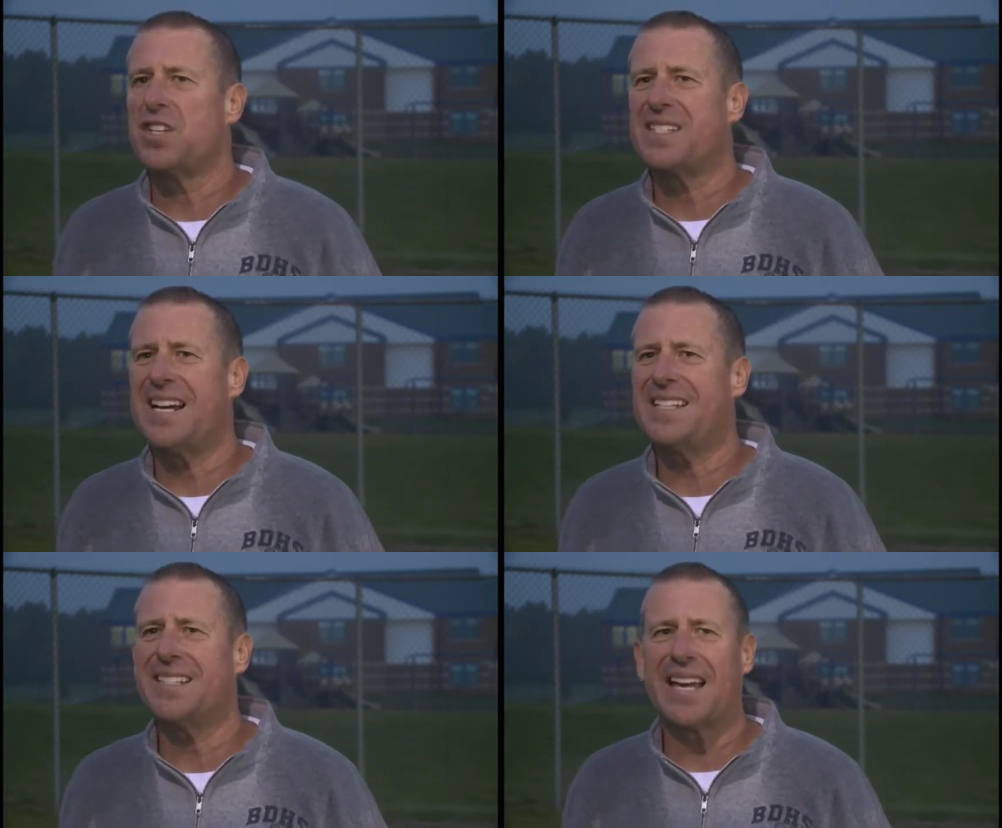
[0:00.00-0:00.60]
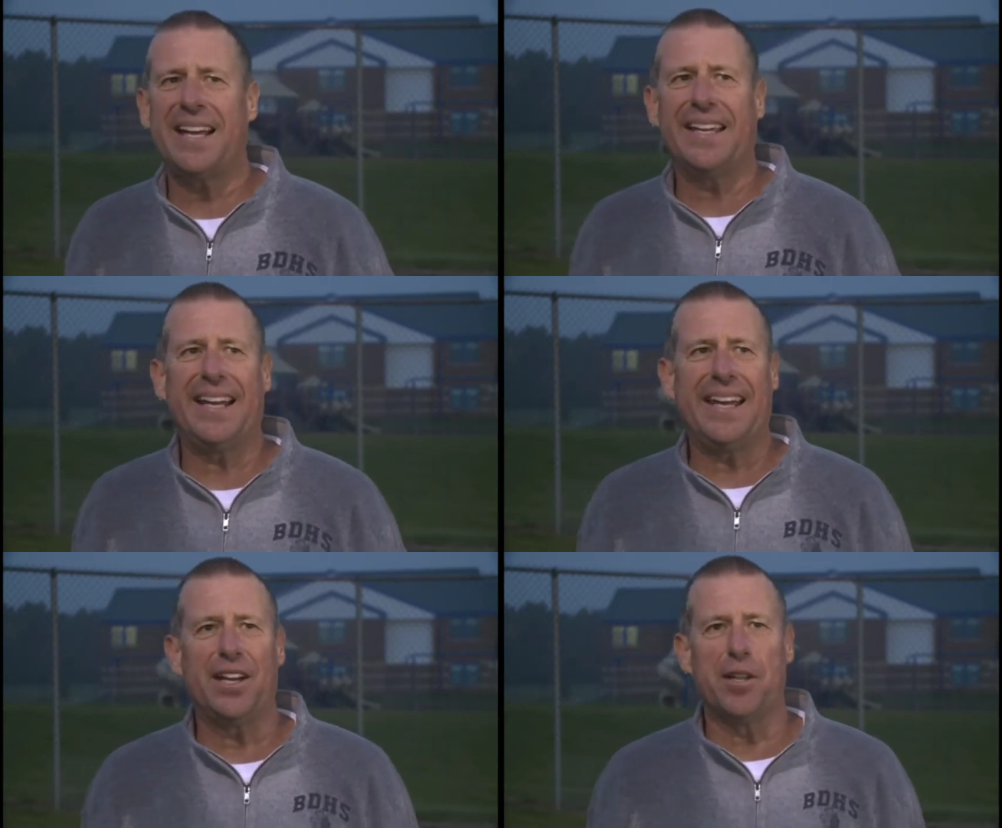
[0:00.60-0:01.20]
It's nice to kind of get
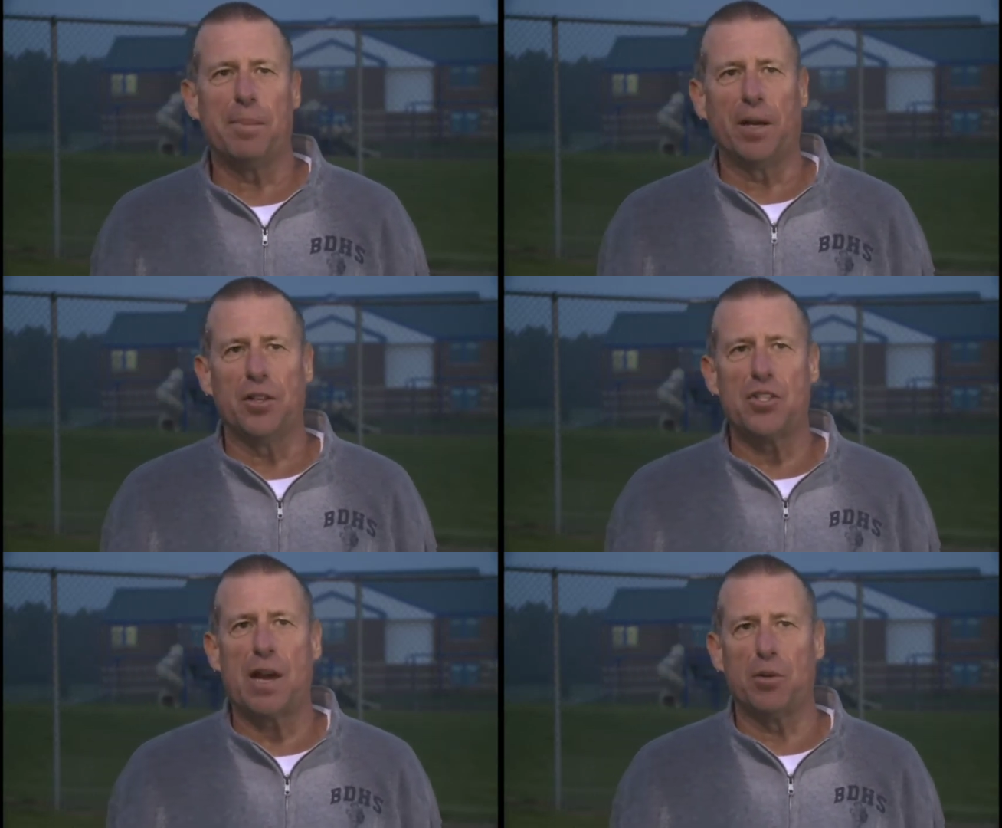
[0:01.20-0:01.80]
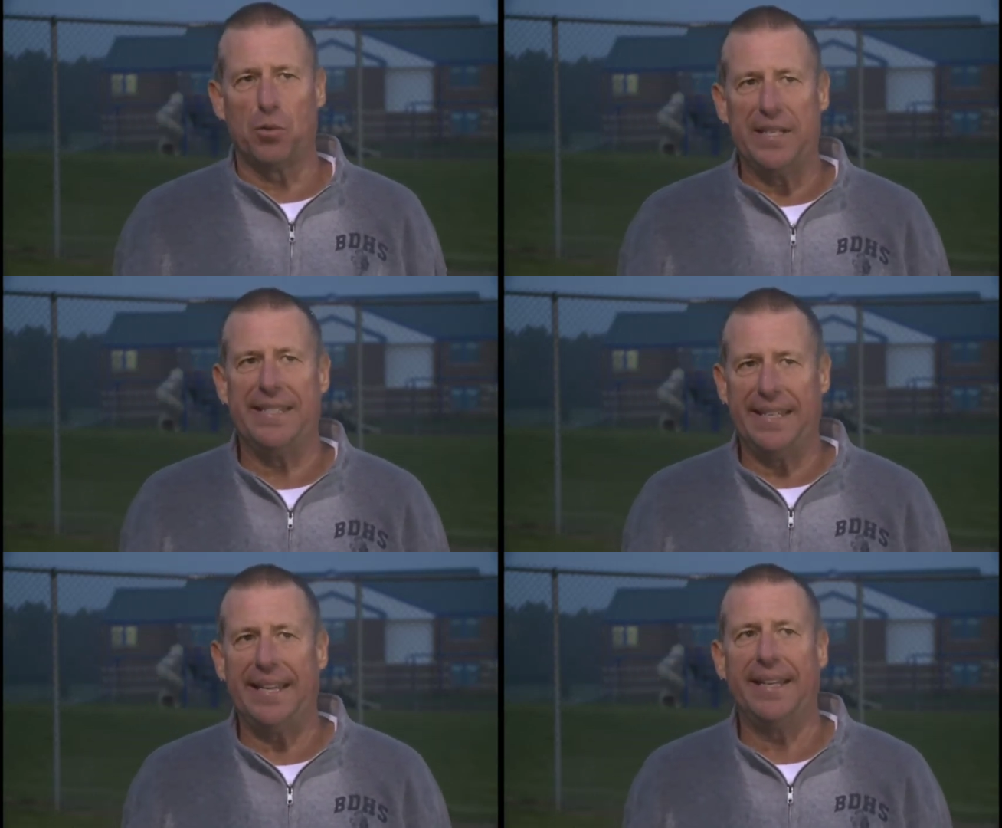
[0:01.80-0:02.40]
ahead on the penalty shot, which we
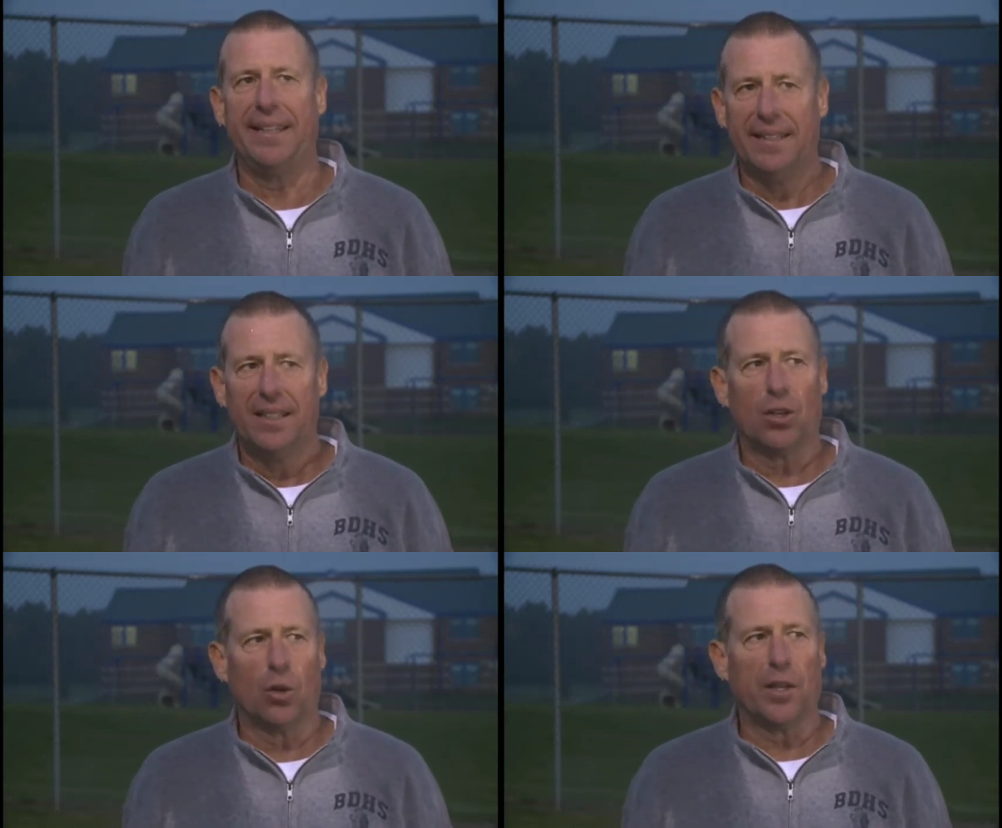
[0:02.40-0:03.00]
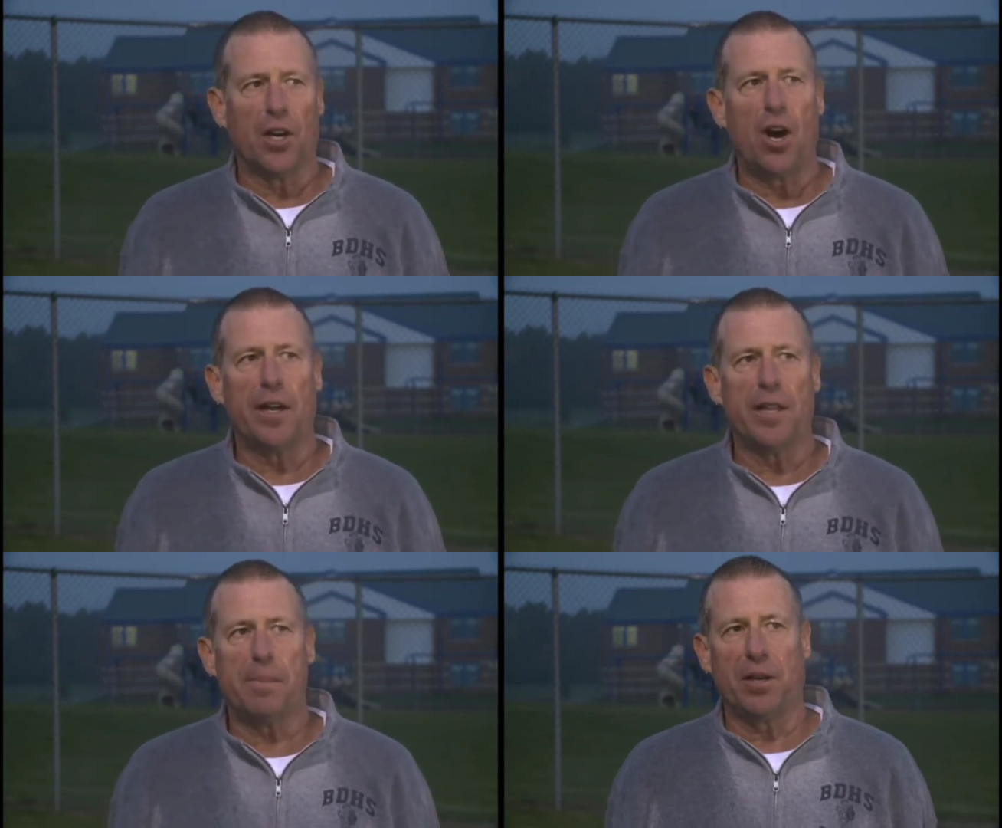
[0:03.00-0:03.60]
did early on
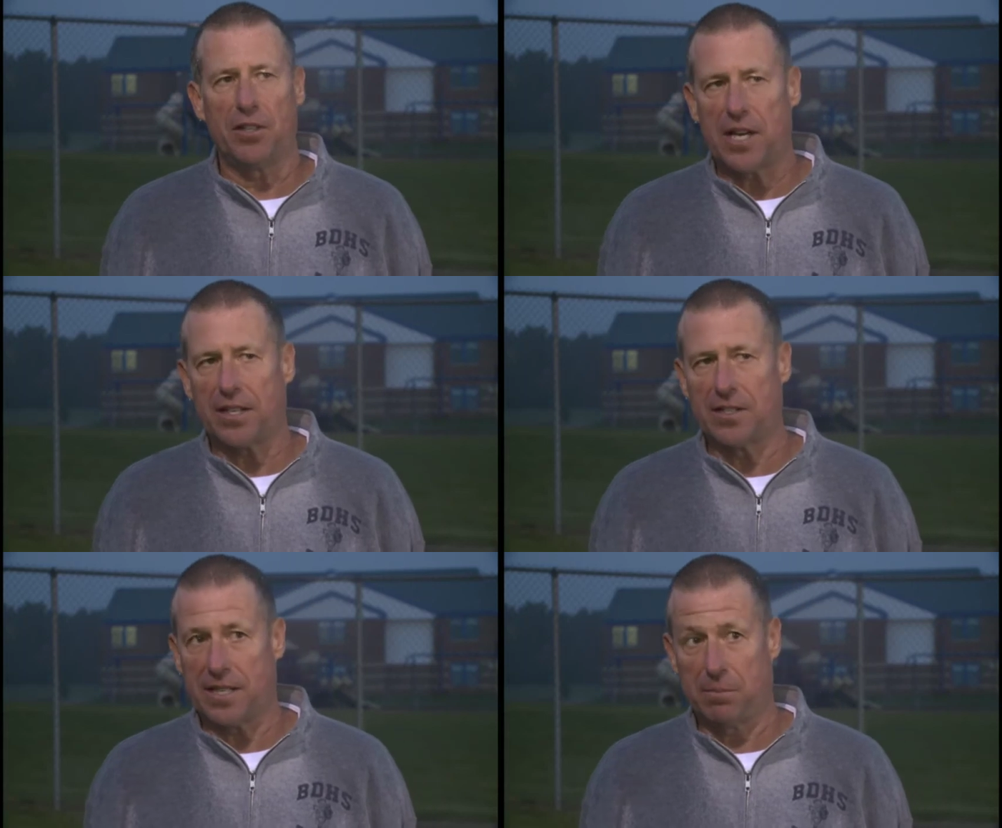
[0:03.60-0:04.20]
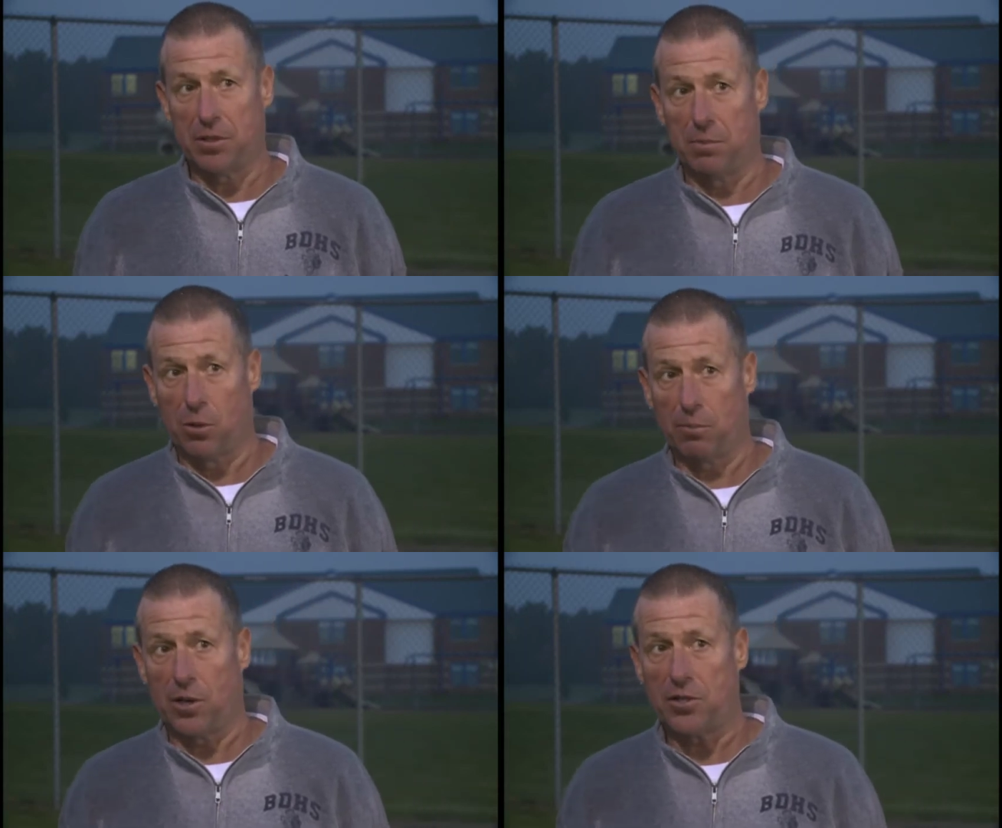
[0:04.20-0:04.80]
in the penalty shot, because that puts more
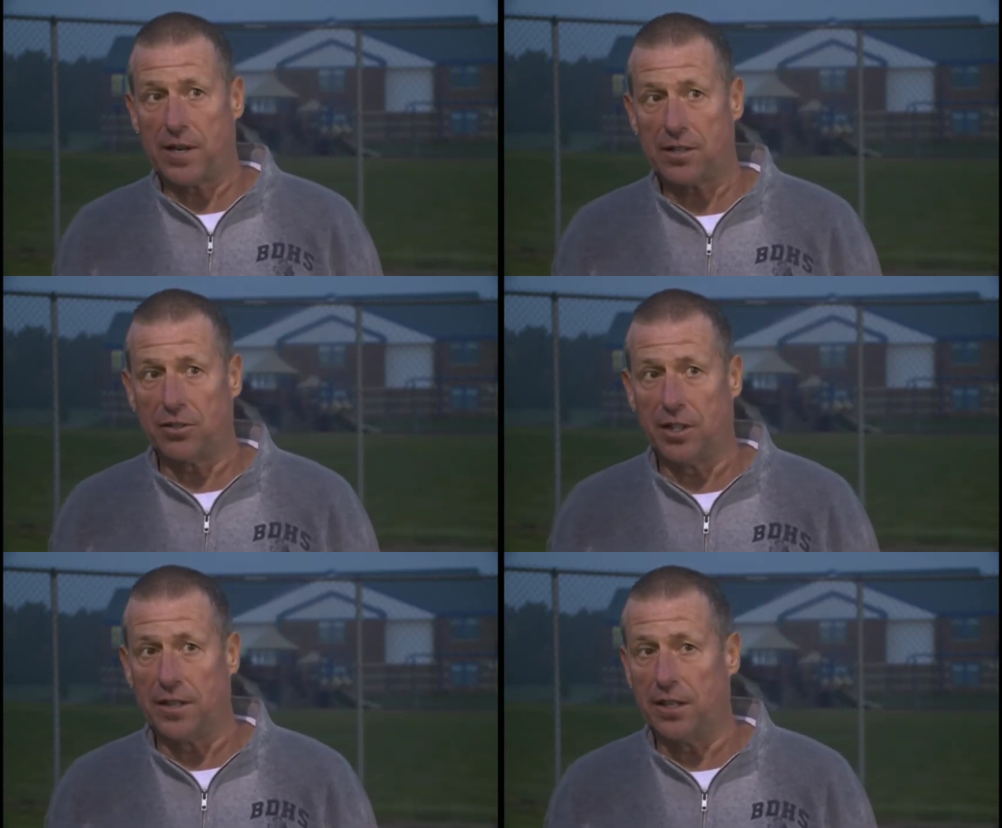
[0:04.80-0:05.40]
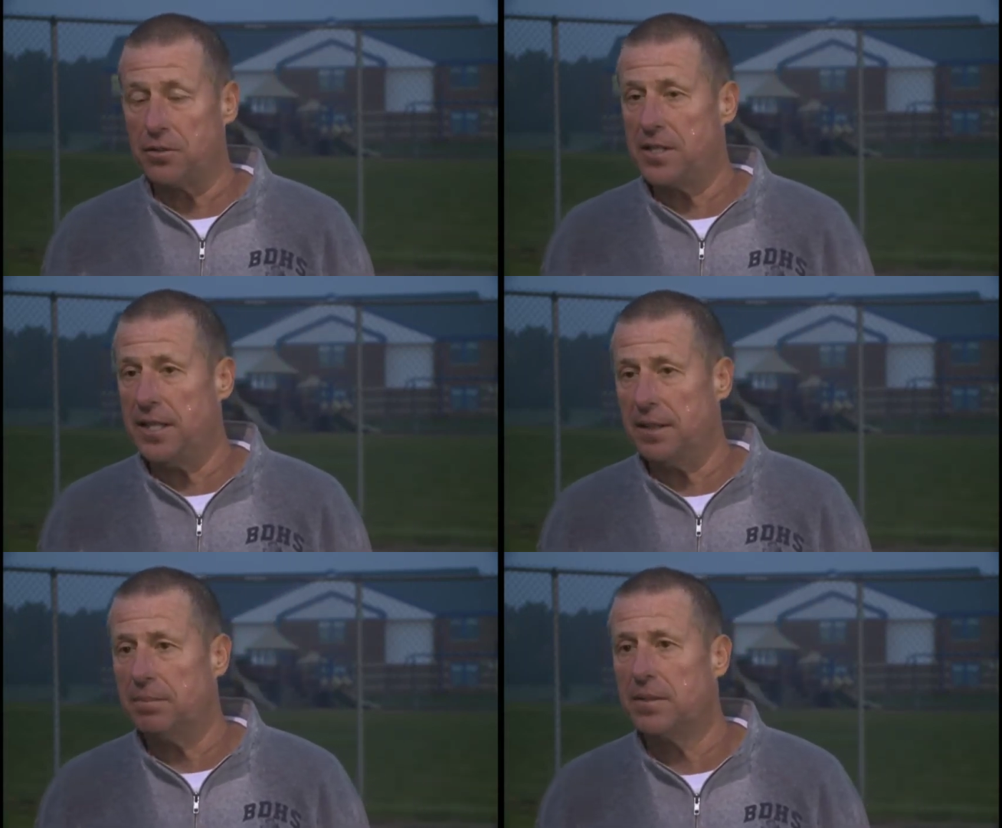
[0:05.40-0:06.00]
pressure actually on the other team.